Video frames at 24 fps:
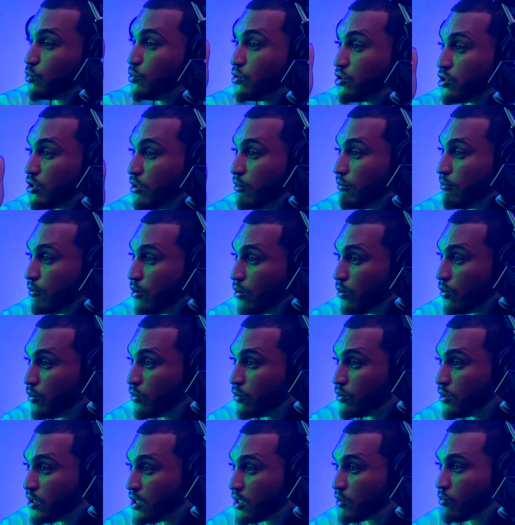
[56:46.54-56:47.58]
to the moon.
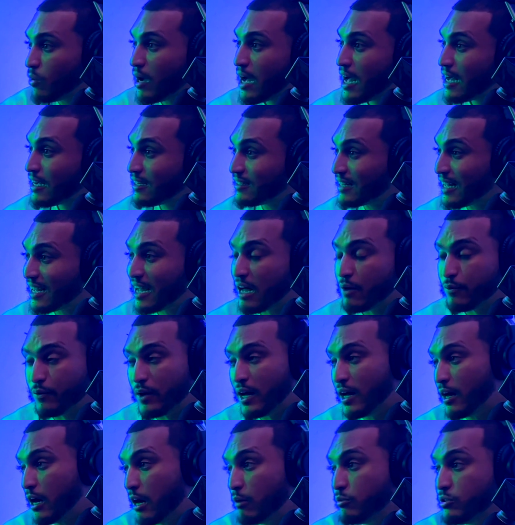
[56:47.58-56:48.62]
Why? Because
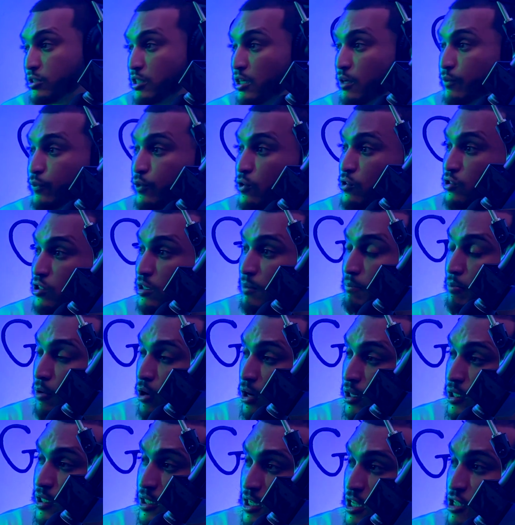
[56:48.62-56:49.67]
I was there first to the
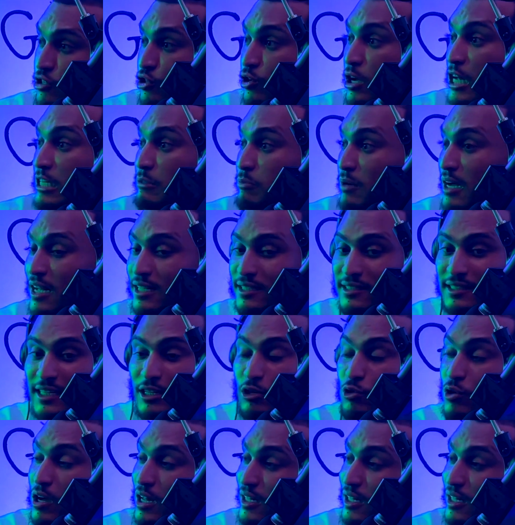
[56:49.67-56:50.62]
party. So that's why I say you gotta